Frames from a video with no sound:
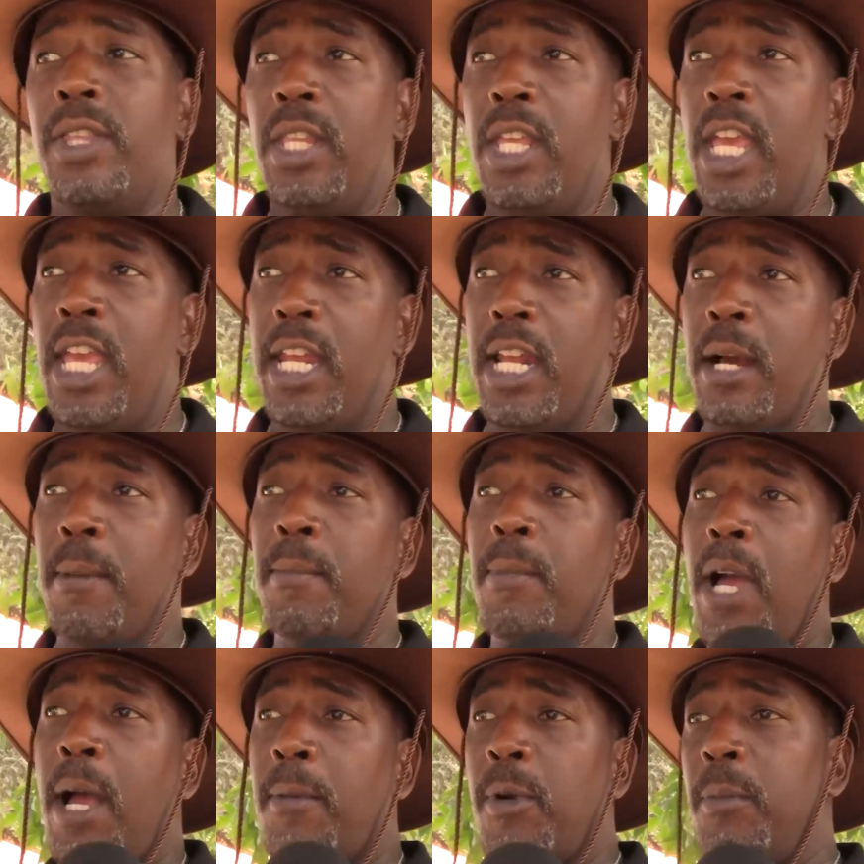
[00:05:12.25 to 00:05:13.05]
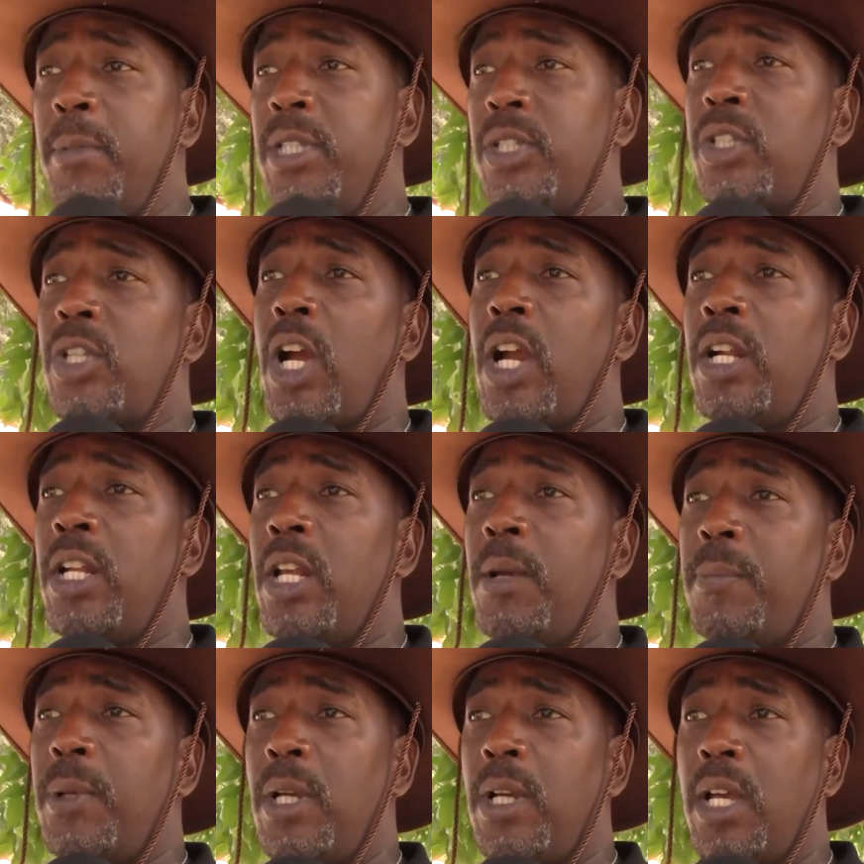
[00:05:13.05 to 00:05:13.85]
and I'm, I'm gonna be starting
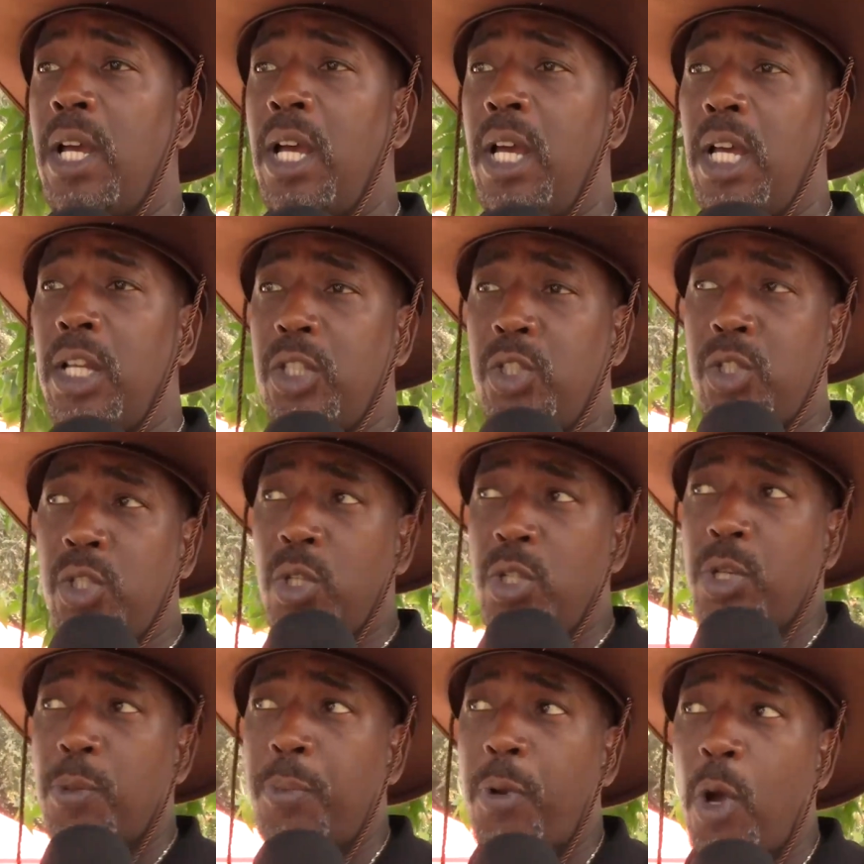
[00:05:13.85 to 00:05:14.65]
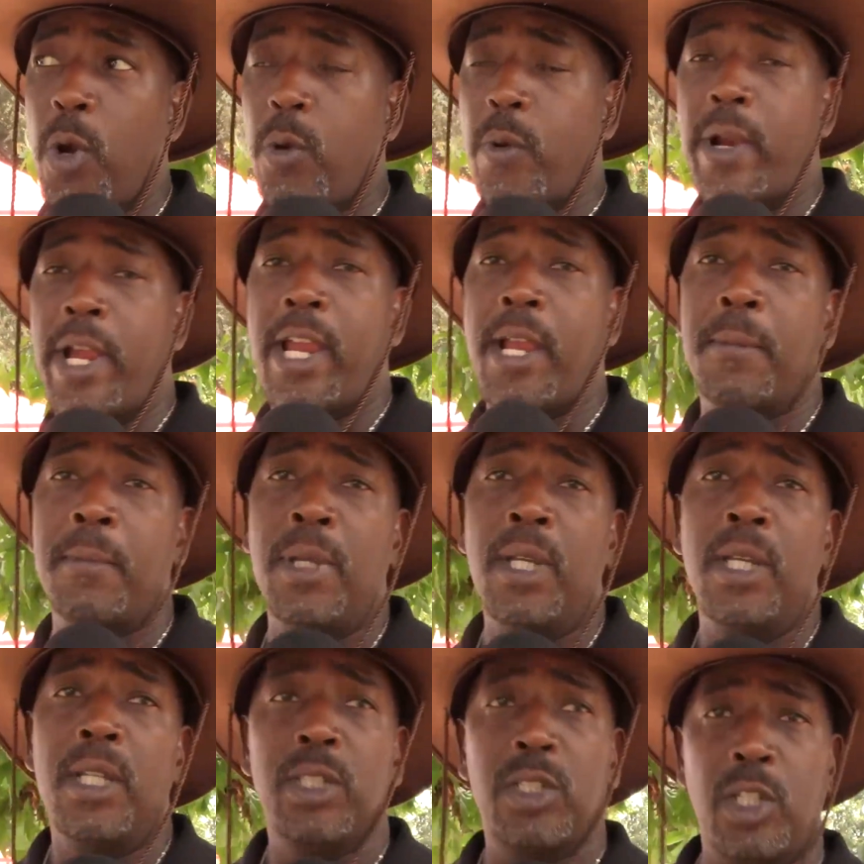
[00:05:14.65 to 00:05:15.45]
up a, a junior program.
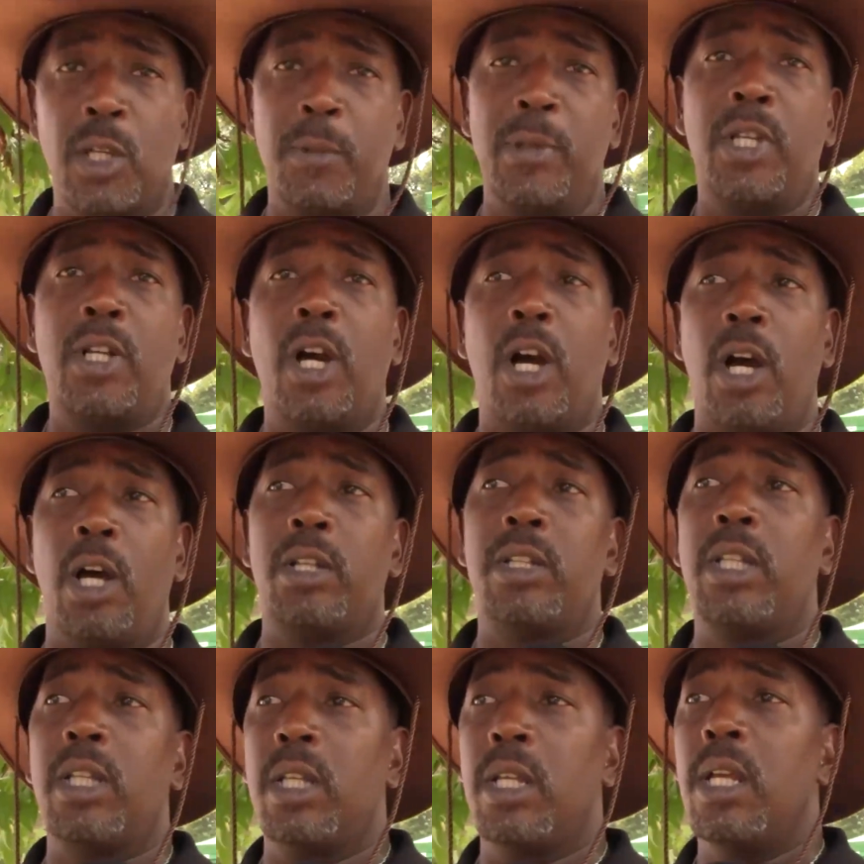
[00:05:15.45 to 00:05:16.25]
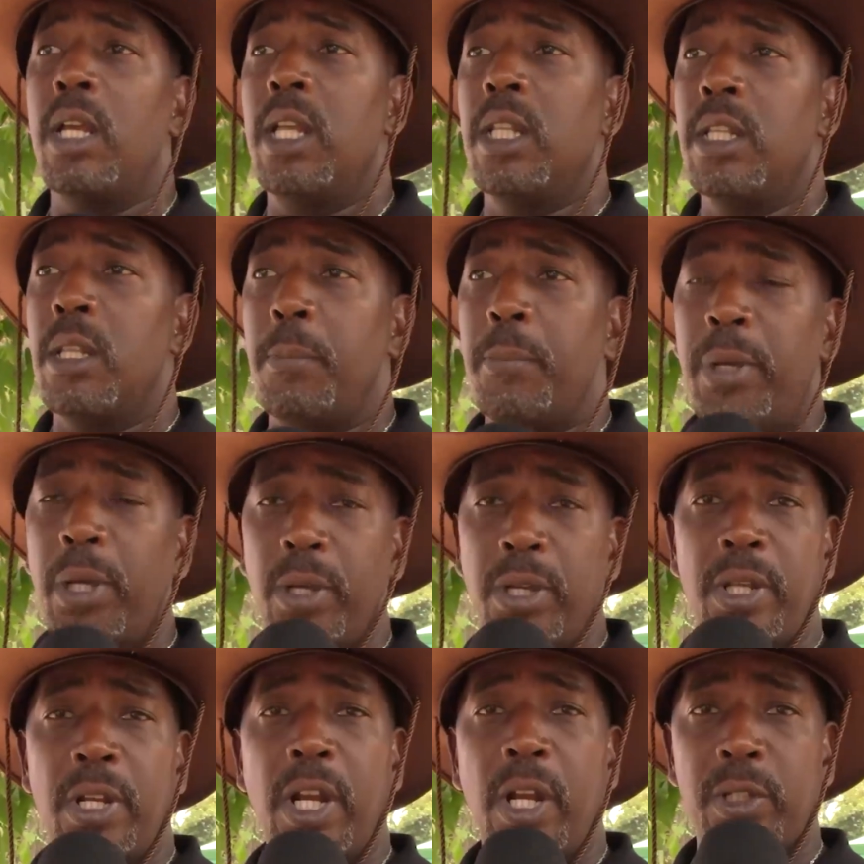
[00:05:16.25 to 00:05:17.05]
It's gonna be called the
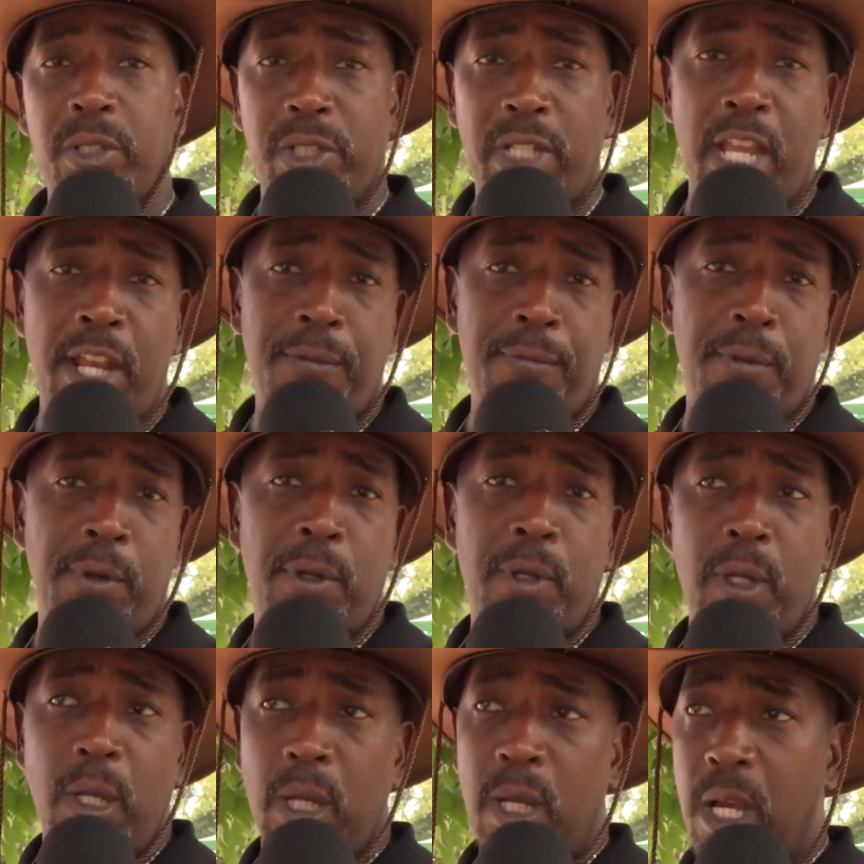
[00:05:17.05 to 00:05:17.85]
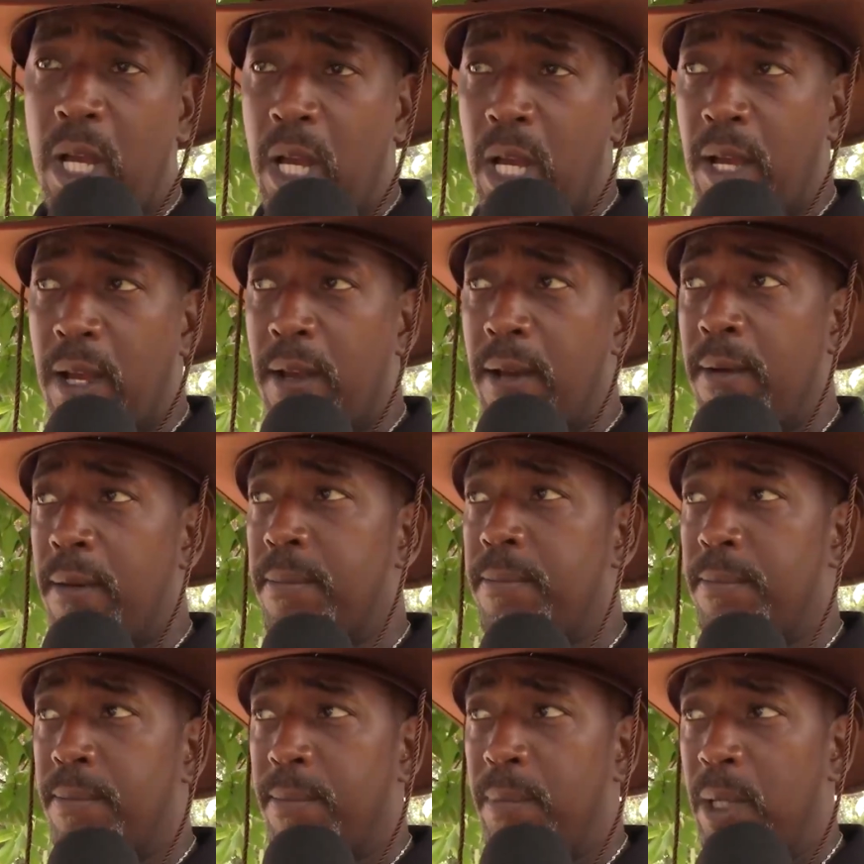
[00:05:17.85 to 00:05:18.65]
Billionaire Stanford uh,
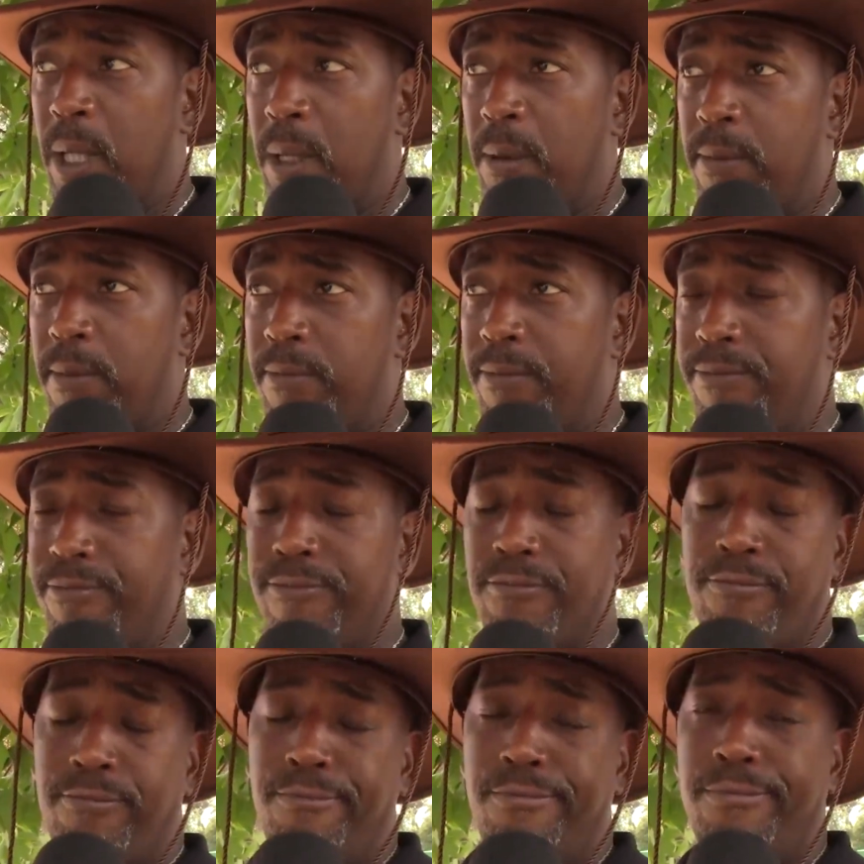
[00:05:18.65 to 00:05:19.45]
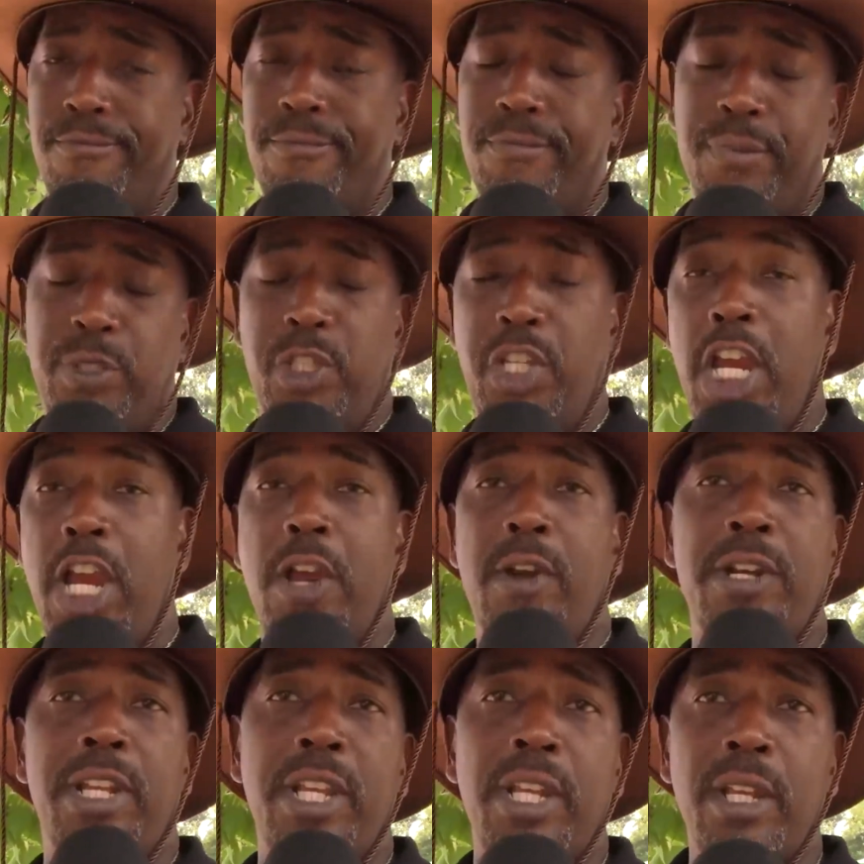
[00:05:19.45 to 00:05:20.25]

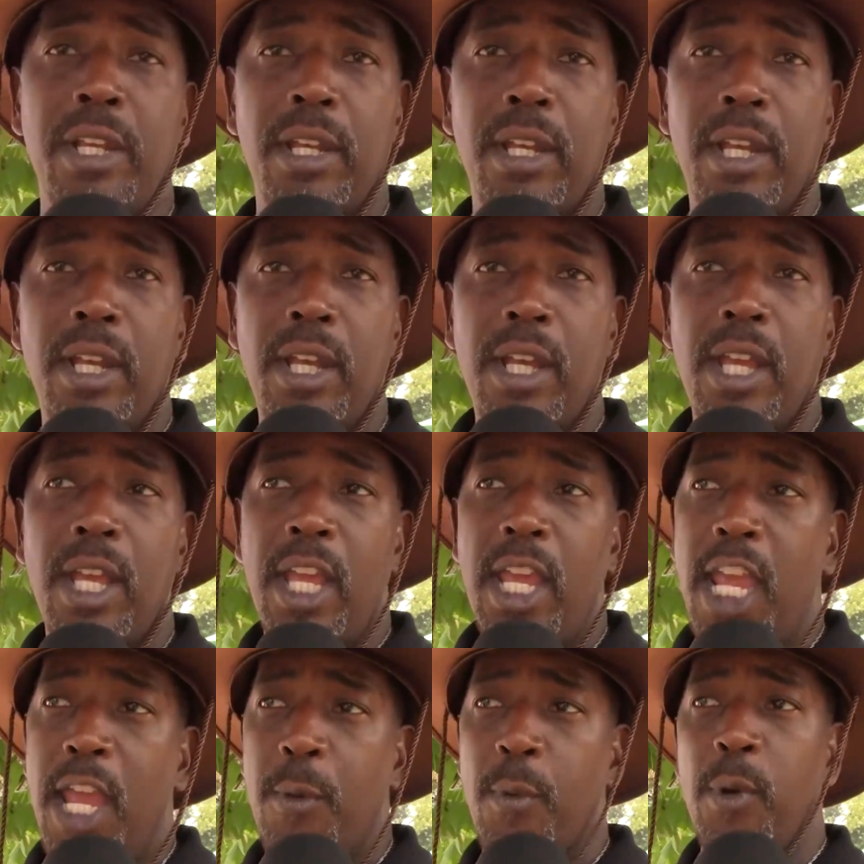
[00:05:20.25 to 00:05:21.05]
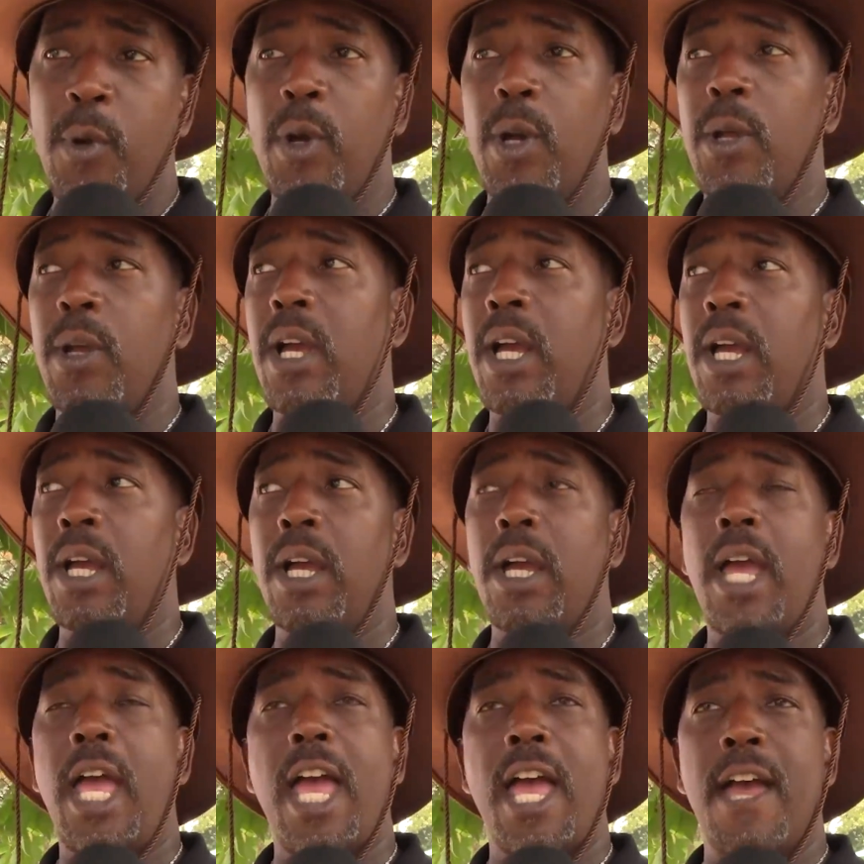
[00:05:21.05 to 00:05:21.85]
Charity, and we're gonna
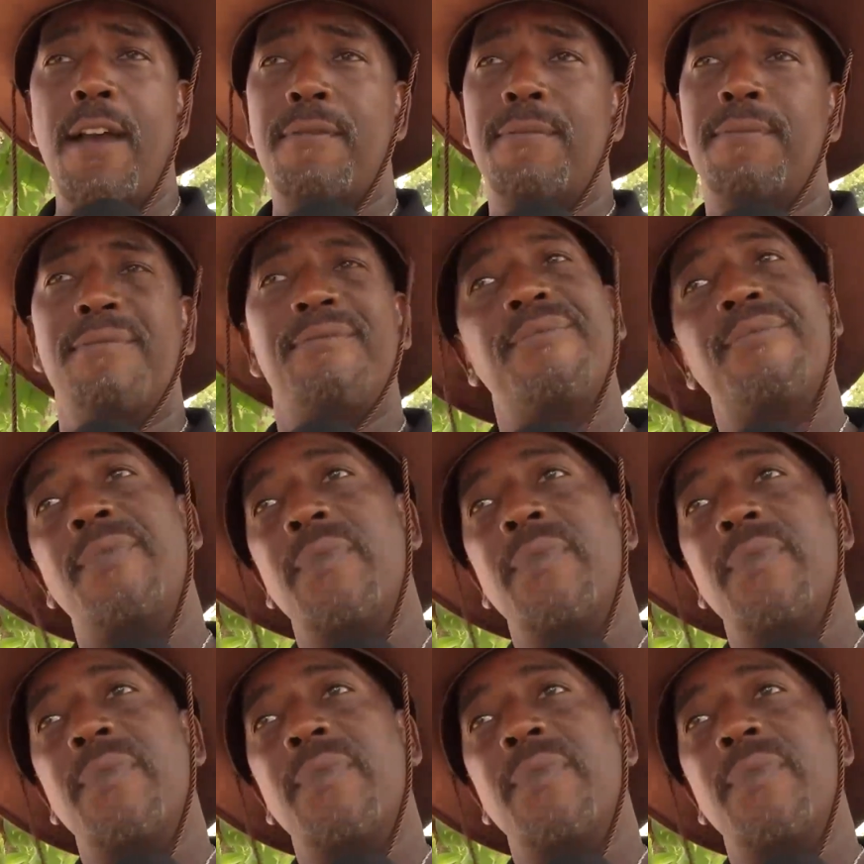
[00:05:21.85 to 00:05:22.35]
uh, have